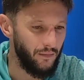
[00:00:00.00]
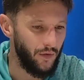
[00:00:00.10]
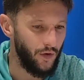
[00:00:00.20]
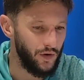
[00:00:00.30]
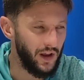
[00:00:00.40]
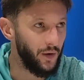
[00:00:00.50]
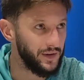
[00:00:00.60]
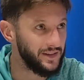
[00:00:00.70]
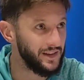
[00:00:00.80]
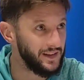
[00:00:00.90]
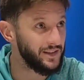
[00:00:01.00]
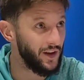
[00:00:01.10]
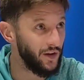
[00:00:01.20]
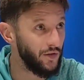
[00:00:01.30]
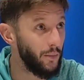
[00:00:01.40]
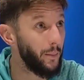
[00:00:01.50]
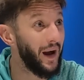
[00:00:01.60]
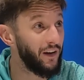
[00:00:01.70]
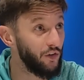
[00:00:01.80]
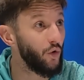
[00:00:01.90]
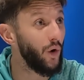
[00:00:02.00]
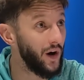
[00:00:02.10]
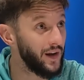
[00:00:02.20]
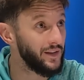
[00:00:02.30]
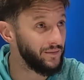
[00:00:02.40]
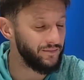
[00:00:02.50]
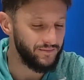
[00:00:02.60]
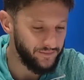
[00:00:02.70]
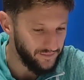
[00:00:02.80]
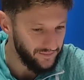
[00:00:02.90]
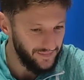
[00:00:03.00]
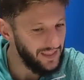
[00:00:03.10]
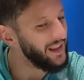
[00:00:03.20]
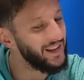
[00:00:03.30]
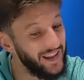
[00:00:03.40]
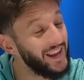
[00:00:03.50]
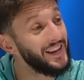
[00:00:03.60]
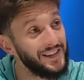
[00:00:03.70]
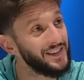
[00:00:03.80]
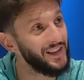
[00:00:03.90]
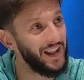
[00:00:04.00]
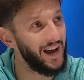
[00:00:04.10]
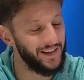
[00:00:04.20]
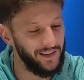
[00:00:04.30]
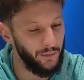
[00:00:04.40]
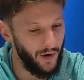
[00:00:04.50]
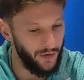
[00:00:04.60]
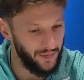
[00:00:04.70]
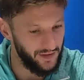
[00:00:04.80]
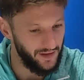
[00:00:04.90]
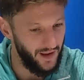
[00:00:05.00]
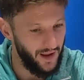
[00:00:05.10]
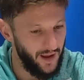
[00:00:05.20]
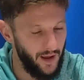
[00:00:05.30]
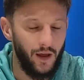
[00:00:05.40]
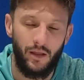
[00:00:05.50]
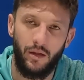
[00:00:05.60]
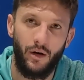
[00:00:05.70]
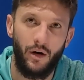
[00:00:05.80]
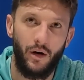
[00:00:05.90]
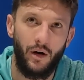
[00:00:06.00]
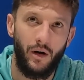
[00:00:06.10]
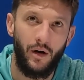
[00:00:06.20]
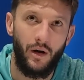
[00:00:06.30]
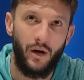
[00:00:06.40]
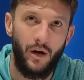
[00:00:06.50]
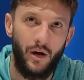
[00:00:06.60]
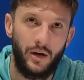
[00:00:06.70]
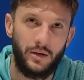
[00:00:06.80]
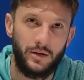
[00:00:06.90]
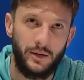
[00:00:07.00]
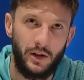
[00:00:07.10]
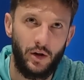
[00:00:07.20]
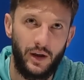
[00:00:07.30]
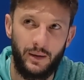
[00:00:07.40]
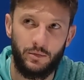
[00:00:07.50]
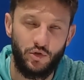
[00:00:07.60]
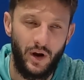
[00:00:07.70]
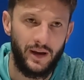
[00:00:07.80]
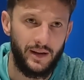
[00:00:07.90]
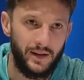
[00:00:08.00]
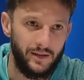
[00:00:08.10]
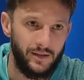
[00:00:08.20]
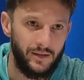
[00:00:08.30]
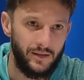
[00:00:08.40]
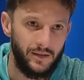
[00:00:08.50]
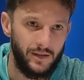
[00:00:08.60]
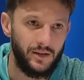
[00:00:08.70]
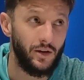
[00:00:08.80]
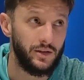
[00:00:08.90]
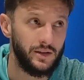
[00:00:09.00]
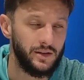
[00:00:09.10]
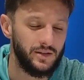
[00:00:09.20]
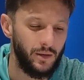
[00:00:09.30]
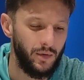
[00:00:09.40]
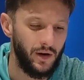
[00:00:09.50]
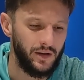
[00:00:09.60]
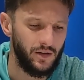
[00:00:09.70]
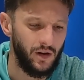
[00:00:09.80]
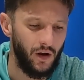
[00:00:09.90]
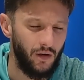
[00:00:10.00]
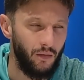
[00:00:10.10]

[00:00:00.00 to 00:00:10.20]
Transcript: Julio Enciso, Paraguayan, and he's the lad at the moment that you look at him training. He signed in the summer, and you're like,